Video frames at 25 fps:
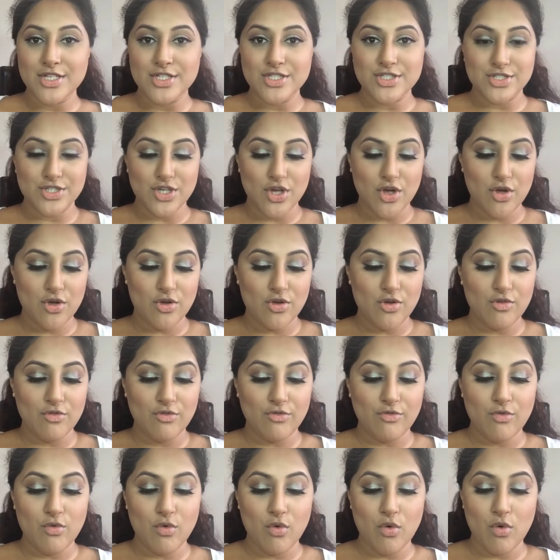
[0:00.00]
So
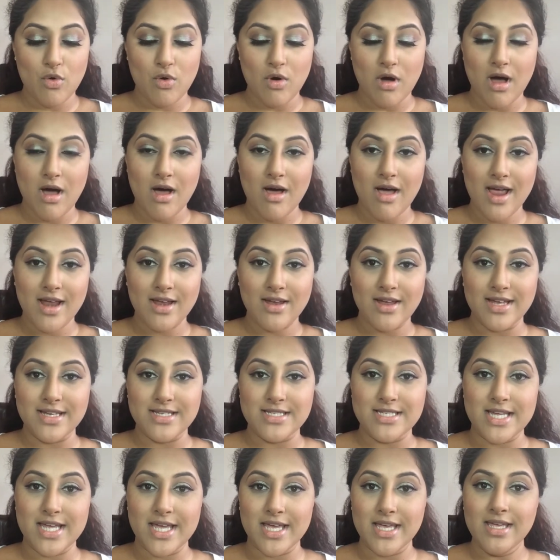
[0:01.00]
for
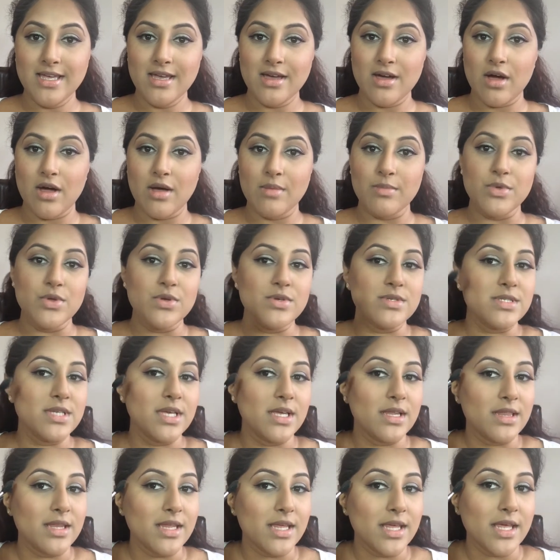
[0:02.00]
highlighting, I'm
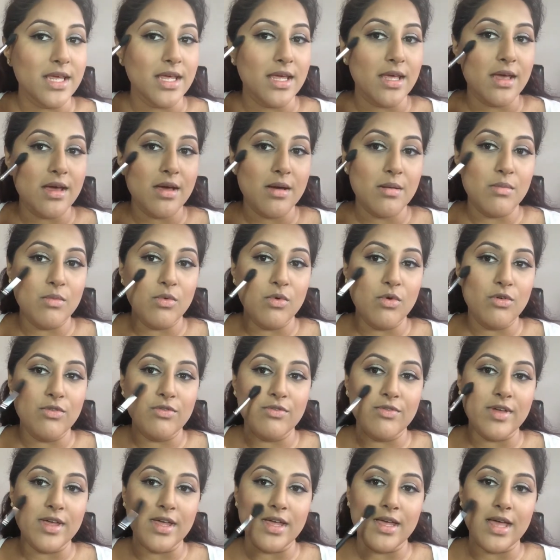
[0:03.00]
using the
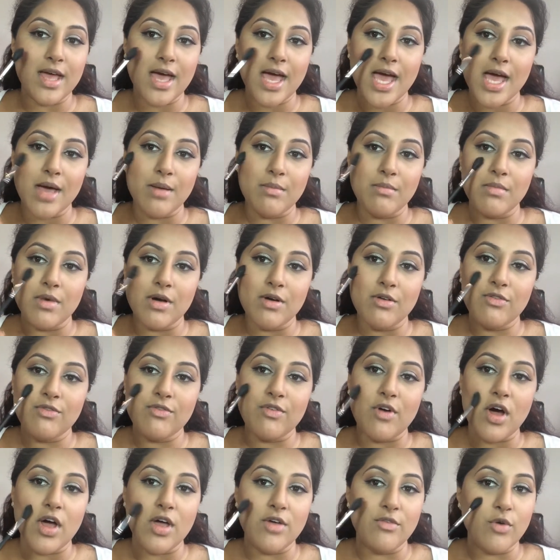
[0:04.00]
Morphe
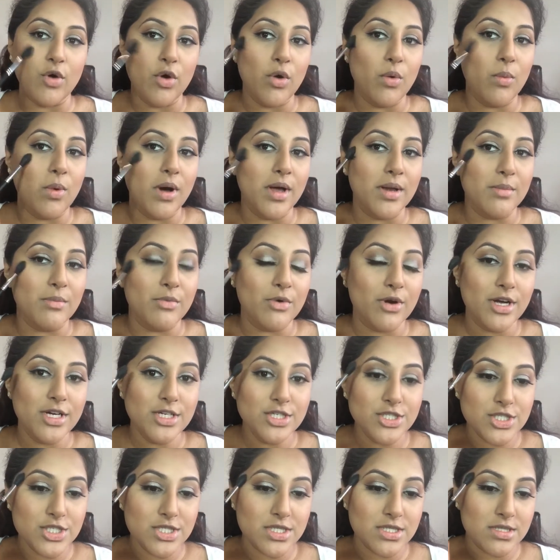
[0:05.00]
M501
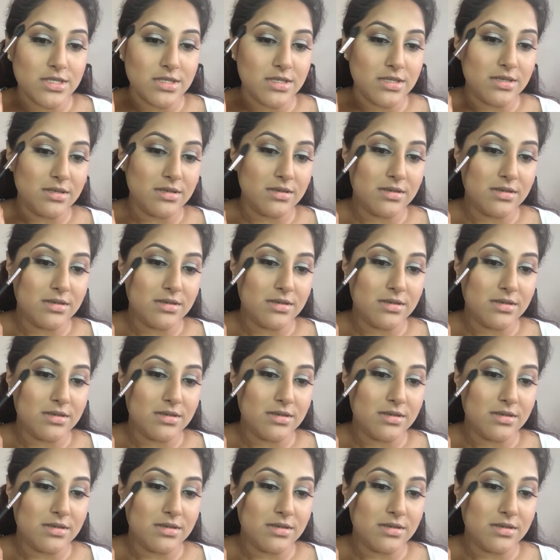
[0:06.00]
brush.